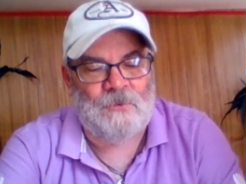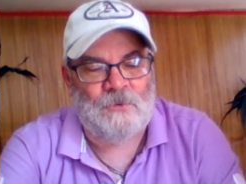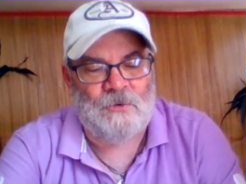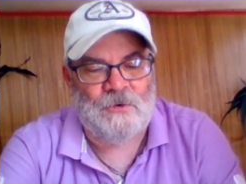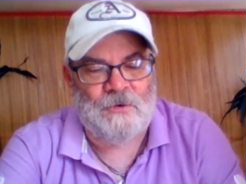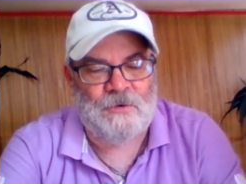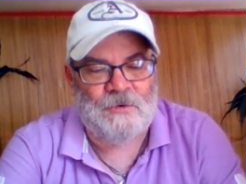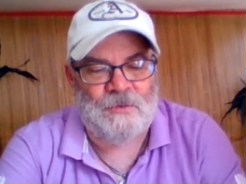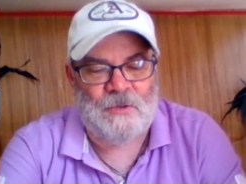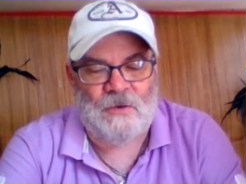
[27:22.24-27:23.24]

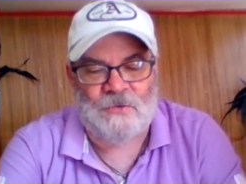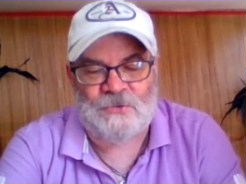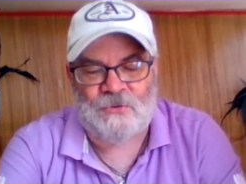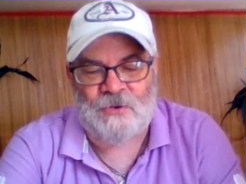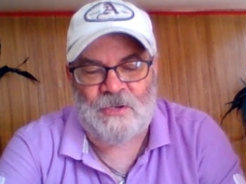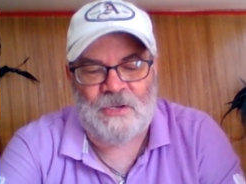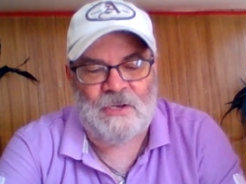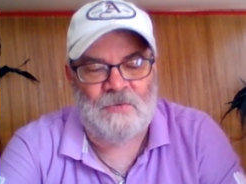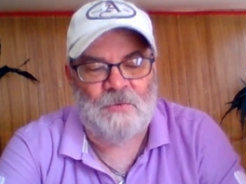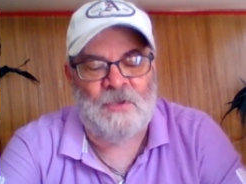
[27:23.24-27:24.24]
for
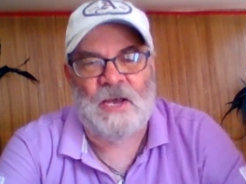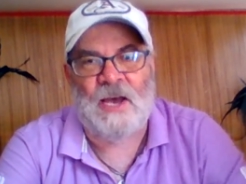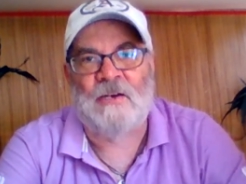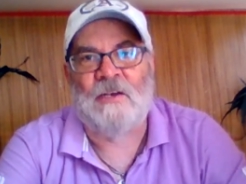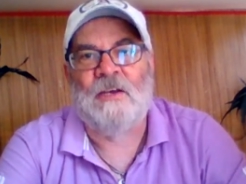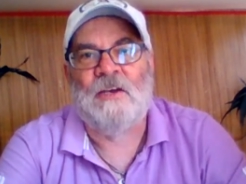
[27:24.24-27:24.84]
Australia, we got